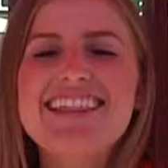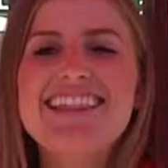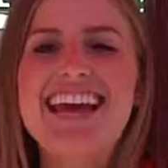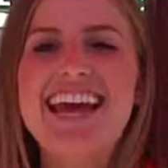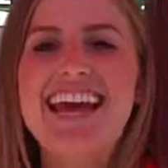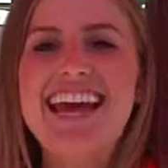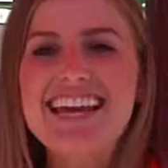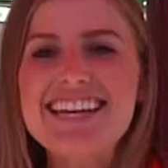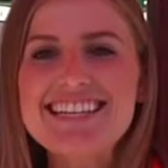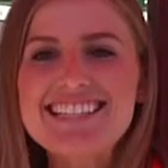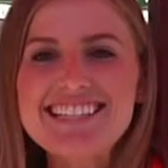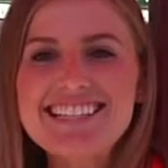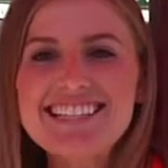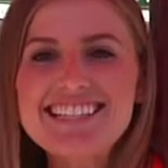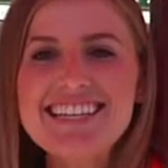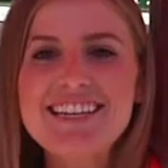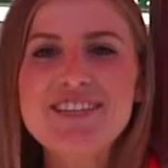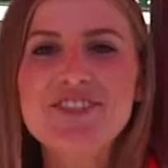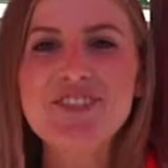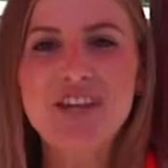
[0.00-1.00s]
The
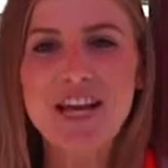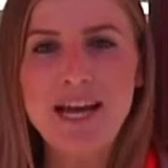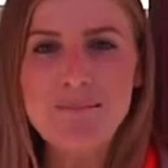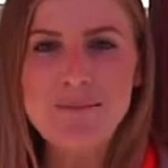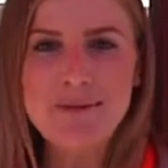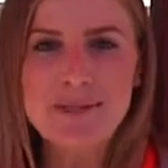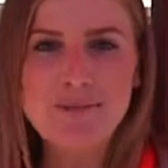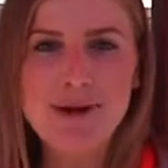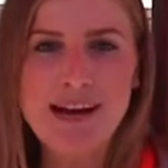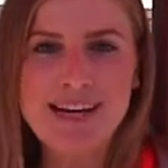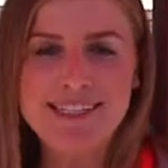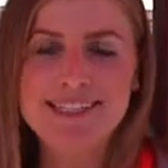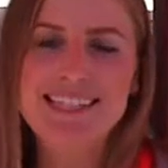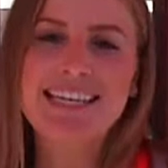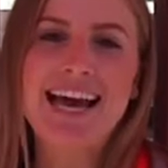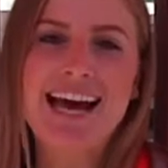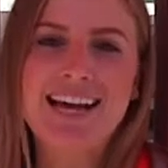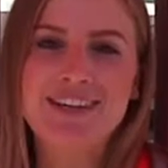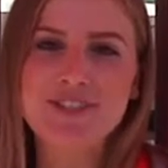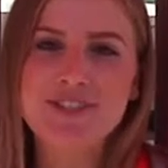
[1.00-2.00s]
easiest and cheapest way to
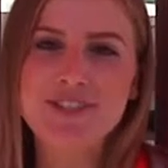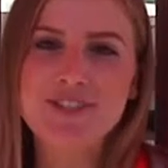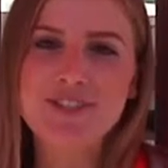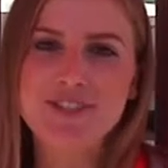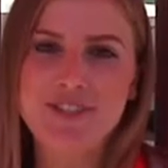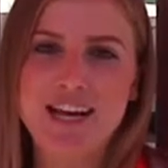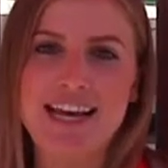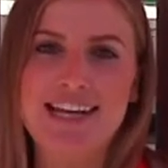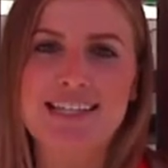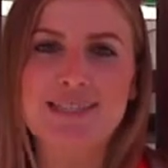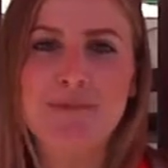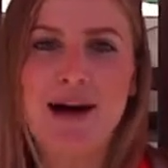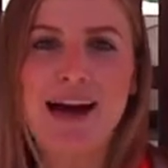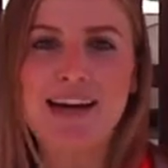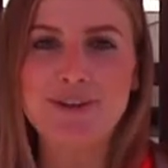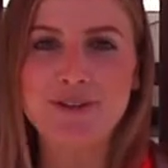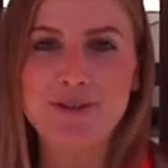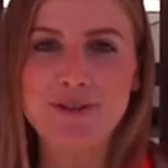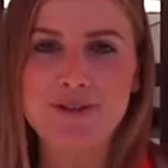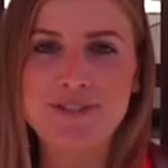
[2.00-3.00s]
catch the G is
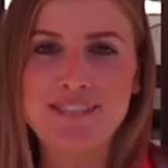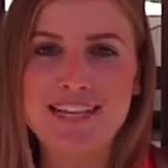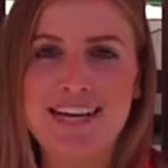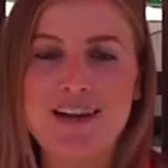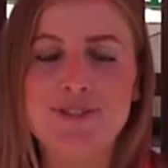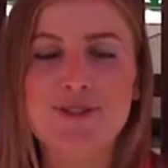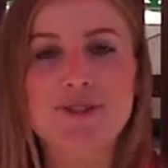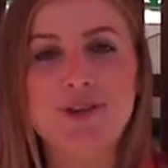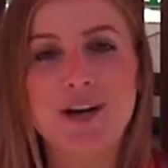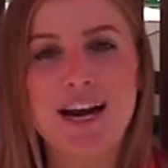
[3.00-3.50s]
by using a